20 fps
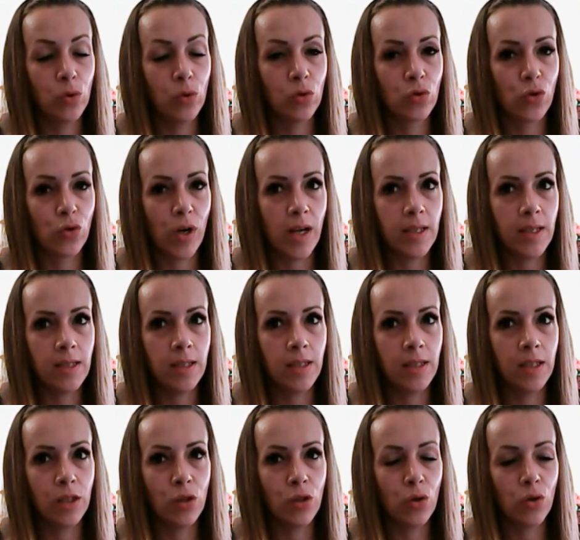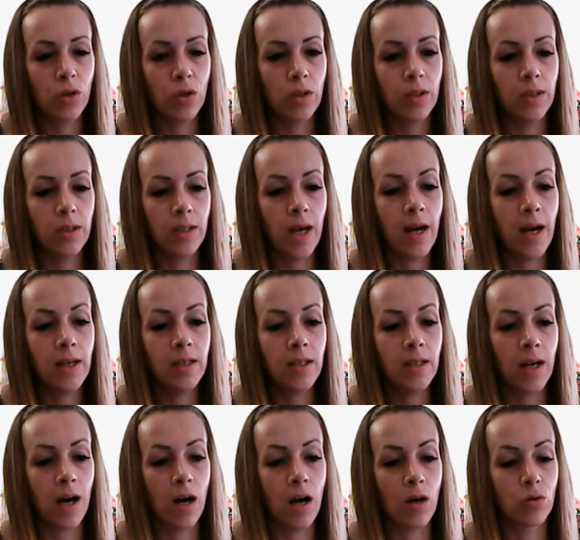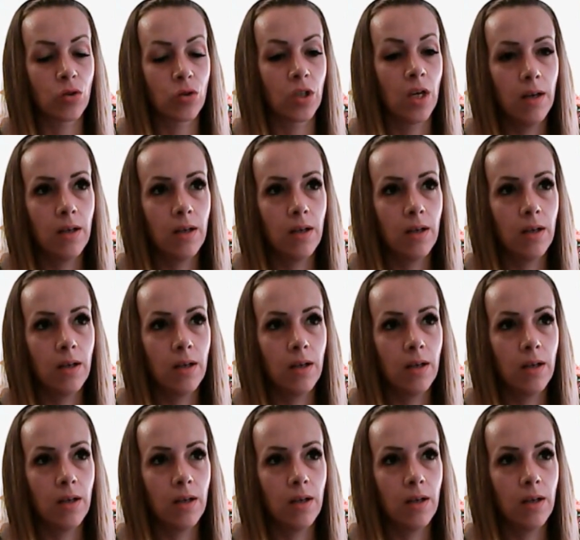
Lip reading: transiting your ninth house